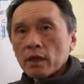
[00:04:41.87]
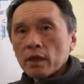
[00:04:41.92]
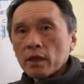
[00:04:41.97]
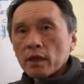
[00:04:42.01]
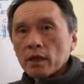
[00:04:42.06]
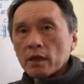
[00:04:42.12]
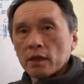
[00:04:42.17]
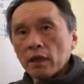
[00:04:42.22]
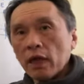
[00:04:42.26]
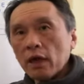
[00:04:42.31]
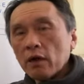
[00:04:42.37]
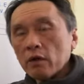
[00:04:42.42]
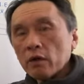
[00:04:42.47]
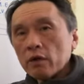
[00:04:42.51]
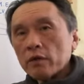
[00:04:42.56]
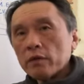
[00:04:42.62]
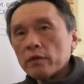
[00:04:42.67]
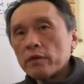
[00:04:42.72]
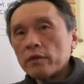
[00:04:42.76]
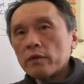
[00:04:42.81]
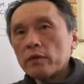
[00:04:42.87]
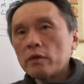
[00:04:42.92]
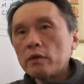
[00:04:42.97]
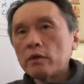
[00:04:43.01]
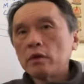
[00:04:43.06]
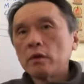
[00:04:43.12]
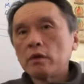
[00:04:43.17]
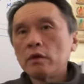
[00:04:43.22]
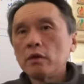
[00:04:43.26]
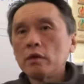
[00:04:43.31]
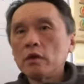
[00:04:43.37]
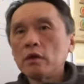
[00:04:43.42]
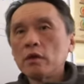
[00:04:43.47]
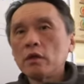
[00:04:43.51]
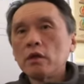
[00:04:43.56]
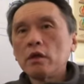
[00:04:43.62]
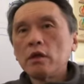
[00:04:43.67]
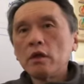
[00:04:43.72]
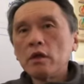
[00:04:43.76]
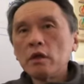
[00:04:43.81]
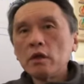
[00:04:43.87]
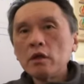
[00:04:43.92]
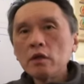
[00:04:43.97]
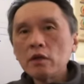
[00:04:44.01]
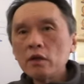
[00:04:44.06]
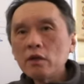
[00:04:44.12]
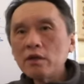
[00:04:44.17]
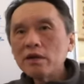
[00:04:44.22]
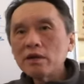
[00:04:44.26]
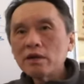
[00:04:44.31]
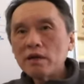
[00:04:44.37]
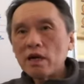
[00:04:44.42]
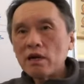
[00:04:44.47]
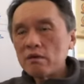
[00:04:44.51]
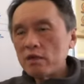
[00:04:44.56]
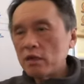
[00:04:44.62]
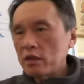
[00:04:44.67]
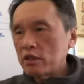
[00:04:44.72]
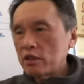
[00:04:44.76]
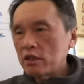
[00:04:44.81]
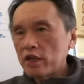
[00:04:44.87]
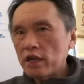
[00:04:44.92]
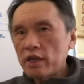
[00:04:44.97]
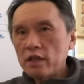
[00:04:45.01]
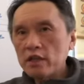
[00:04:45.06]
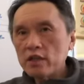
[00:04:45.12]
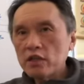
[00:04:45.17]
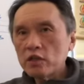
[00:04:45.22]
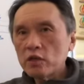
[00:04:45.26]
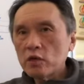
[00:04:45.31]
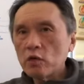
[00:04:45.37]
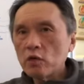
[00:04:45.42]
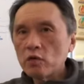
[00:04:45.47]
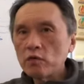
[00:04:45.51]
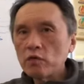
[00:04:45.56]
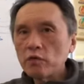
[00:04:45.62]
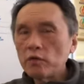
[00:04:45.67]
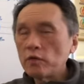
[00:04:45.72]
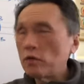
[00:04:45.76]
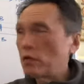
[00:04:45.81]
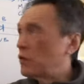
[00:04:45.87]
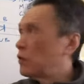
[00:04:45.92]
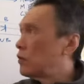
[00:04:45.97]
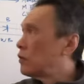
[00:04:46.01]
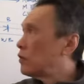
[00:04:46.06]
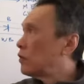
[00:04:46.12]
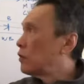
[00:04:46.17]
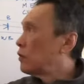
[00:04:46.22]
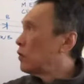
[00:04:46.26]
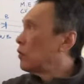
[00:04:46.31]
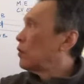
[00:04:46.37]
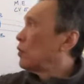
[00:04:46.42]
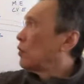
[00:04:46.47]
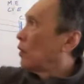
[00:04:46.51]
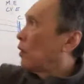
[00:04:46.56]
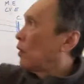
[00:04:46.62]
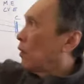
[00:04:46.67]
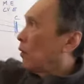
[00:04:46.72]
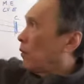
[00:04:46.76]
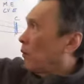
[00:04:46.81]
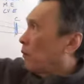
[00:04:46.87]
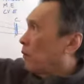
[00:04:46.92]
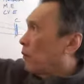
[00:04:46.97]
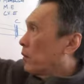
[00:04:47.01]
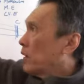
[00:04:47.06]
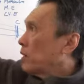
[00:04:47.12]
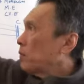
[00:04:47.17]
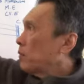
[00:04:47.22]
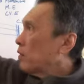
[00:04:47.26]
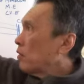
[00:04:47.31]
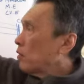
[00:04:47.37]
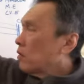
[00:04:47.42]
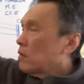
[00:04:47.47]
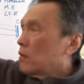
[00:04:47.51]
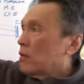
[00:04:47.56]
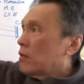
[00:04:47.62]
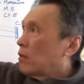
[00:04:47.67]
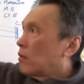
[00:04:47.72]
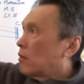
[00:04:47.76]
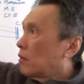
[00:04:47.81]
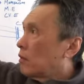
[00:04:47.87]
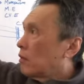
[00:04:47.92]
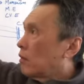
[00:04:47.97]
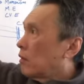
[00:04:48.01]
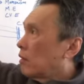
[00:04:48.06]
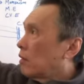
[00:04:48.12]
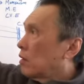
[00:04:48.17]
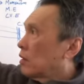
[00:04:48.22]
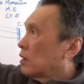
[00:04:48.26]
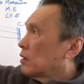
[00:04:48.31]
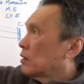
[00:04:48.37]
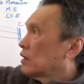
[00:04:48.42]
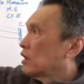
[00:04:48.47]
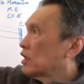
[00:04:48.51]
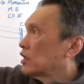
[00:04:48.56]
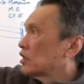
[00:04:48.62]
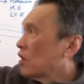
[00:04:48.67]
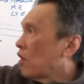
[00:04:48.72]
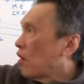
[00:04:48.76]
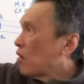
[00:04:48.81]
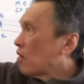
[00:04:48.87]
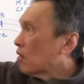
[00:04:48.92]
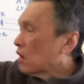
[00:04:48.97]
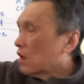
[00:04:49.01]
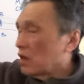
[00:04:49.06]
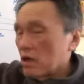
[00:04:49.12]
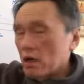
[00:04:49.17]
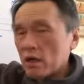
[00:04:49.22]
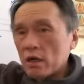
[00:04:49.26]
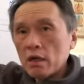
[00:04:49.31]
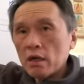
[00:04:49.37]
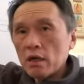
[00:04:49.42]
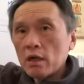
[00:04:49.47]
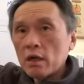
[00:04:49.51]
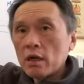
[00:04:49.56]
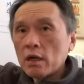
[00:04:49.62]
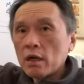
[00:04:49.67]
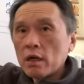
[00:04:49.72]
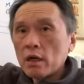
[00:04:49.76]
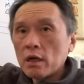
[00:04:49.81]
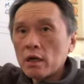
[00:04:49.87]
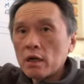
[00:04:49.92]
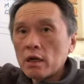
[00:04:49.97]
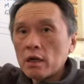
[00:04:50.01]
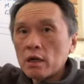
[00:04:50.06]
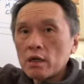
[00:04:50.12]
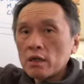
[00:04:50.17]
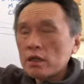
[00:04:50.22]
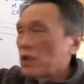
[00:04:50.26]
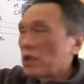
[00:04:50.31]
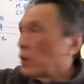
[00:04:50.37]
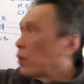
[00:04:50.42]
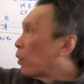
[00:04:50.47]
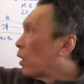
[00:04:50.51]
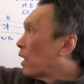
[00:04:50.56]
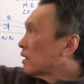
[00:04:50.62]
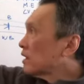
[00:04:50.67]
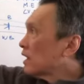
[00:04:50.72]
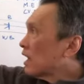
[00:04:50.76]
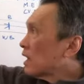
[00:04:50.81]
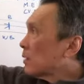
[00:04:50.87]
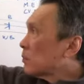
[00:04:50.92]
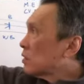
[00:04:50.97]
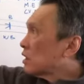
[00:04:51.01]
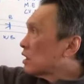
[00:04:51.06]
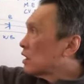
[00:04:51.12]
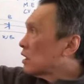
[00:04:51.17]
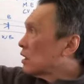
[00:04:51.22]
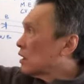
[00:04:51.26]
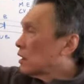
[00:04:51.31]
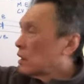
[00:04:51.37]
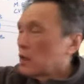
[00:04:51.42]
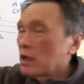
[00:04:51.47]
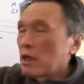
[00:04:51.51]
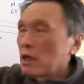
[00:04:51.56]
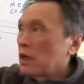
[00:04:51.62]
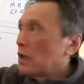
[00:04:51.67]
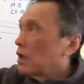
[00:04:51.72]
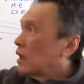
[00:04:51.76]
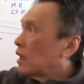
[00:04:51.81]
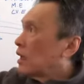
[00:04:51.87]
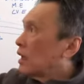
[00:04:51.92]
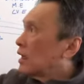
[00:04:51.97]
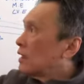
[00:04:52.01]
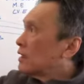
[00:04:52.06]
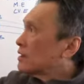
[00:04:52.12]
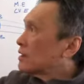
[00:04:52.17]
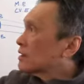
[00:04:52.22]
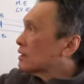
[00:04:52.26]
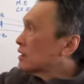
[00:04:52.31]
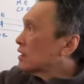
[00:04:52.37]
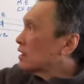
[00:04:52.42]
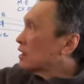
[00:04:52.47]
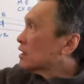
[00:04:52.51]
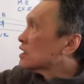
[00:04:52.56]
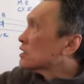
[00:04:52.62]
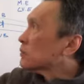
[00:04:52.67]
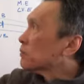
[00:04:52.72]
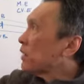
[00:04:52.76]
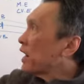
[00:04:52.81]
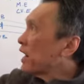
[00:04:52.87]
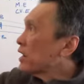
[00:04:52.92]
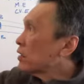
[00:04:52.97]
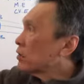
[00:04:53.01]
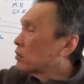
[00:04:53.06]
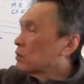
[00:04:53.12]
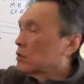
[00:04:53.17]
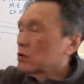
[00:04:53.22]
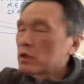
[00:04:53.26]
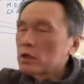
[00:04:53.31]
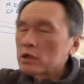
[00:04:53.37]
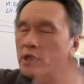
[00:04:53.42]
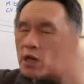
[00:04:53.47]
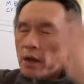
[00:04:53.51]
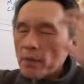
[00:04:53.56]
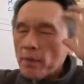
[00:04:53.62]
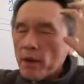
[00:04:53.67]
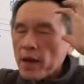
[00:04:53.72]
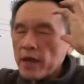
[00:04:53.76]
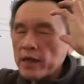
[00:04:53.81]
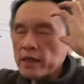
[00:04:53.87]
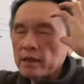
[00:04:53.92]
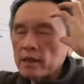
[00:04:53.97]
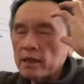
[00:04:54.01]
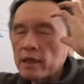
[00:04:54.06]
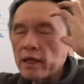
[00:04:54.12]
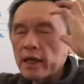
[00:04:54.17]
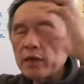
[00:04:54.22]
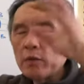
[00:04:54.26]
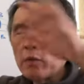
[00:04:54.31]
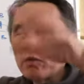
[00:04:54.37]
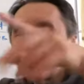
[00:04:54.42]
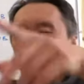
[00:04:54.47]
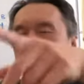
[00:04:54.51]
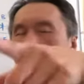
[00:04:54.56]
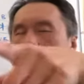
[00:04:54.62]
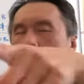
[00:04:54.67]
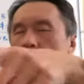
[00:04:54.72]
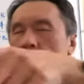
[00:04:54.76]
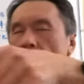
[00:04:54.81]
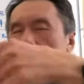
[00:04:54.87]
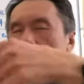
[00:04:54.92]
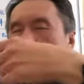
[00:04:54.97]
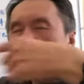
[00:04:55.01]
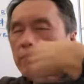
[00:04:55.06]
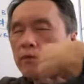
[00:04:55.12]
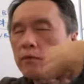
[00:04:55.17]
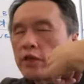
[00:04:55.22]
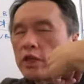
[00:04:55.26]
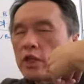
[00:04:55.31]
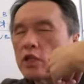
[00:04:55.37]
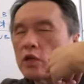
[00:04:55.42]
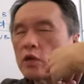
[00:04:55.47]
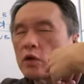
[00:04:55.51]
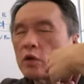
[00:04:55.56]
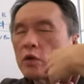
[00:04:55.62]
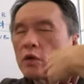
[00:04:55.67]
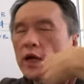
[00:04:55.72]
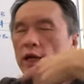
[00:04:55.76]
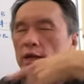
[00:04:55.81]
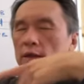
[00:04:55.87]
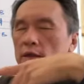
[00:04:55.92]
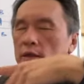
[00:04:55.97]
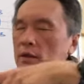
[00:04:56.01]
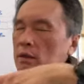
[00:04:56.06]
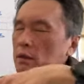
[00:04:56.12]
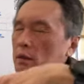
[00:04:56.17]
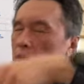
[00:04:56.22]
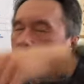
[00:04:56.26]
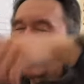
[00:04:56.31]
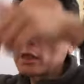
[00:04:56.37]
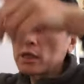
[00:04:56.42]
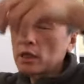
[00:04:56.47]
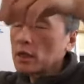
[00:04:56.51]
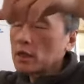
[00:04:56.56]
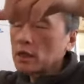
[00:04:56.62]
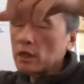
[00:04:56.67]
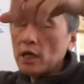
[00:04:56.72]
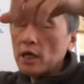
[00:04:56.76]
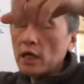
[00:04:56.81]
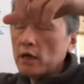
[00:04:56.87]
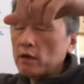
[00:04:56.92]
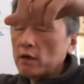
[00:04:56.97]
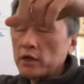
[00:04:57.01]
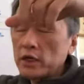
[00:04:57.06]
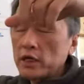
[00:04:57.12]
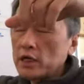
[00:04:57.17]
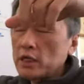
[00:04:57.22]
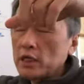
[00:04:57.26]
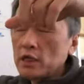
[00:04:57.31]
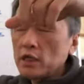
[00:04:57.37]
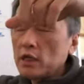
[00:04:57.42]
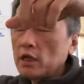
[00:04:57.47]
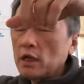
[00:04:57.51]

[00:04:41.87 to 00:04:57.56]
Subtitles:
Now, you look around in Chinese Kung Fu, people, the talker, the wannabe, is here spiraling their mind, like watching my video and thinking they are already